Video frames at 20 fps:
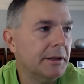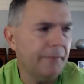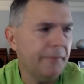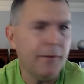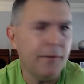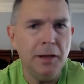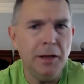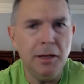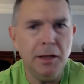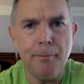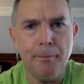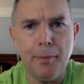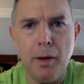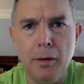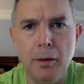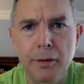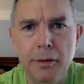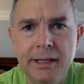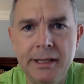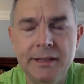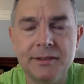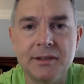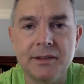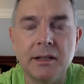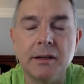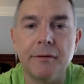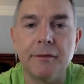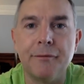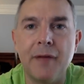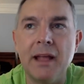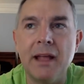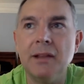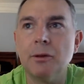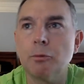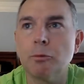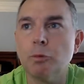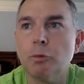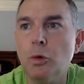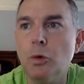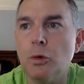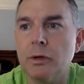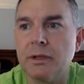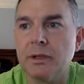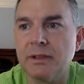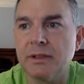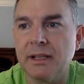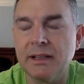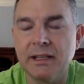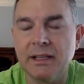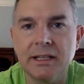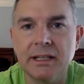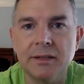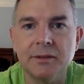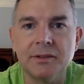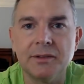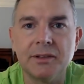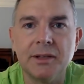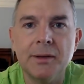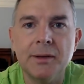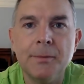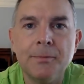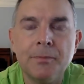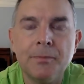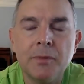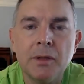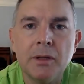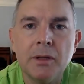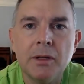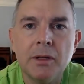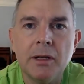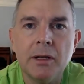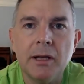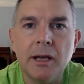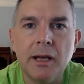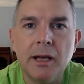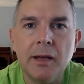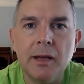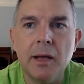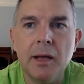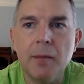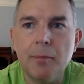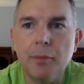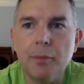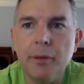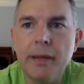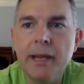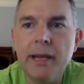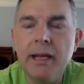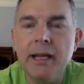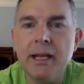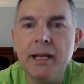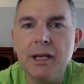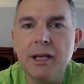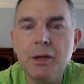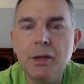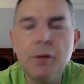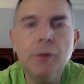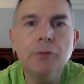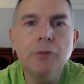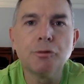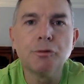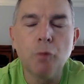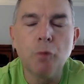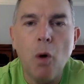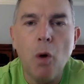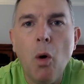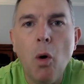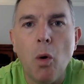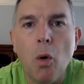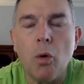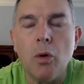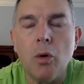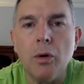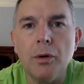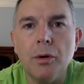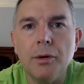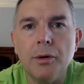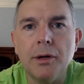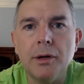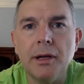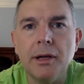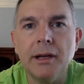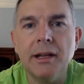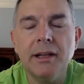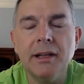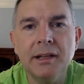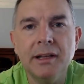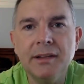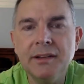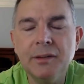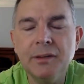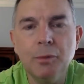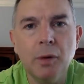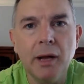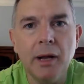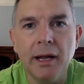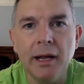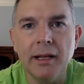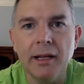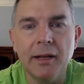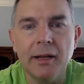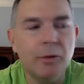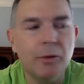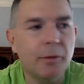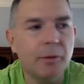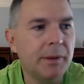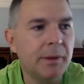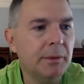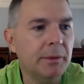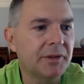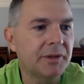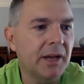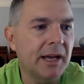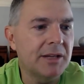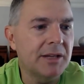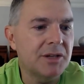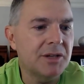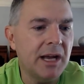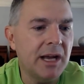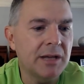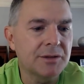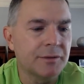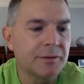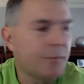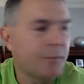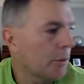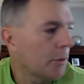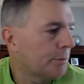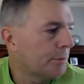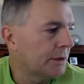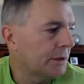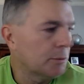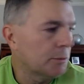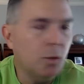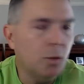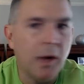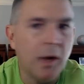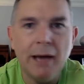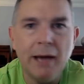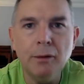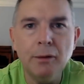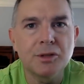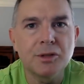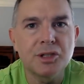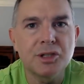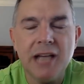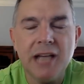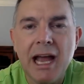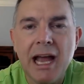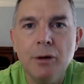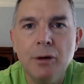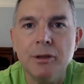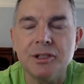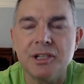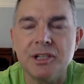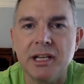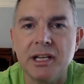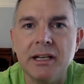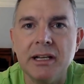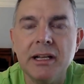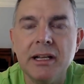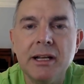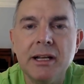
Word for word: defund the police to defend the rule because I think is it, it, played a huge role and, and this is why you know, people say I challenge the 4% rule. I don't challenge it.